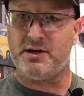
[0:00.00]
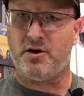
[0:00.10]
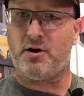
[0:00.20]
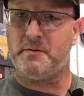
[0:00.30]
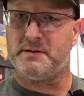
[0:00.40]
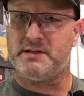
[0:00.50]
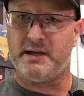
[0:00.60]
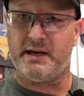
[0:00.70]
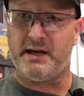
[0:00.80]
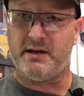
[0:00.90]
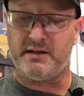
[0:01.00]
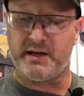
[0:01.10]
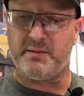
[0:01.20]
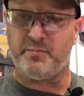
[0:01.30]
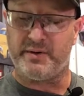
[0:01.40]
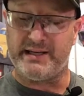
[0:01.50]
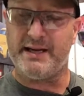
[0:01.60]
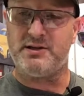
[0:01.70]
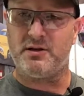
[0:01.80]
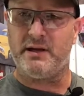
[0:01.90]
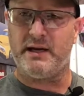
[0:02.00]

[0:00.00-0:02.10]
and garbage that can potentially